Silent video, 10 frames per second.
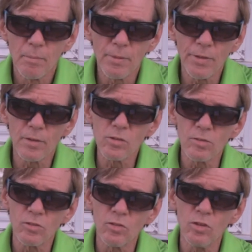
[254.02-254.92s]
But there are
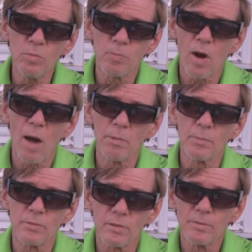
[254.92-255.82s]
just two
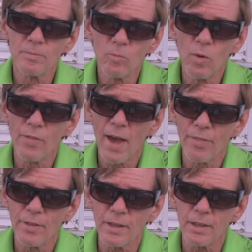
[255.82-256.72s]
problems with
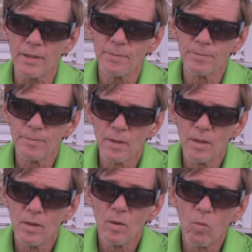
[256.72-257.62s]
that thinking.
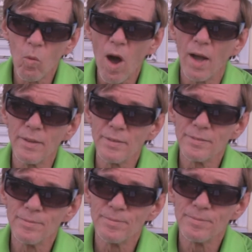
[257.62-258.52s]
One
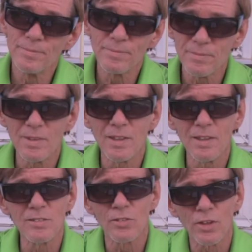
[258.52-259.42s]

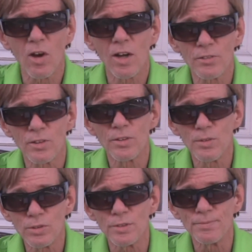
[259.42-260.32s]
is the
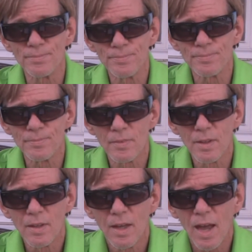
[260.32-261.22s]
Constitution,
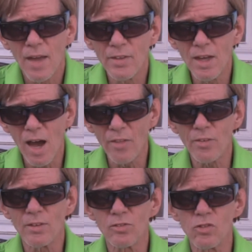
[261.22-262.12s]
and the
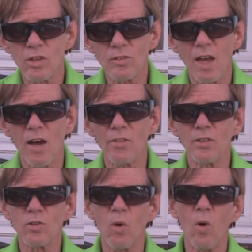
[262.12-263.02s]
other is just how
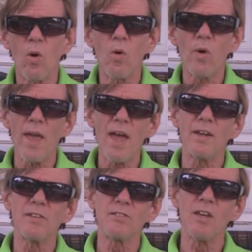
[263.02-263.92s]
this whole
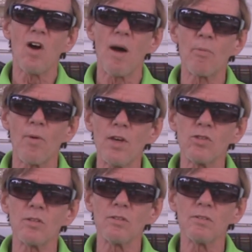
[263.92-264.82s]
NSA
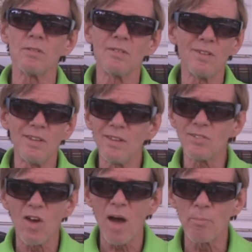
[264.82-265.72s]
operation
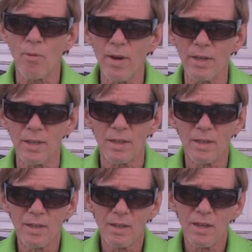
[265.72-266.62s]
is operating
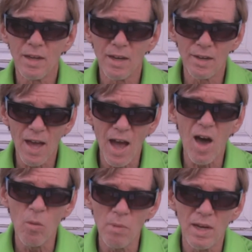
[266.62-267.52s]
and
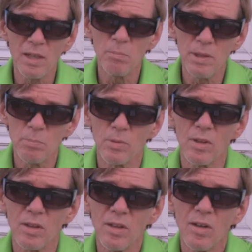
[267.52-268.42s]
how many
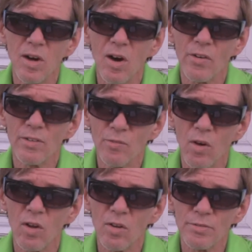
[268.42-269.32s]
people are
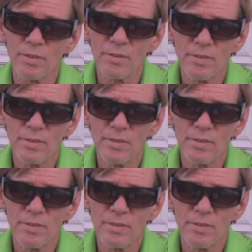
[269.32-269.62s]
involved.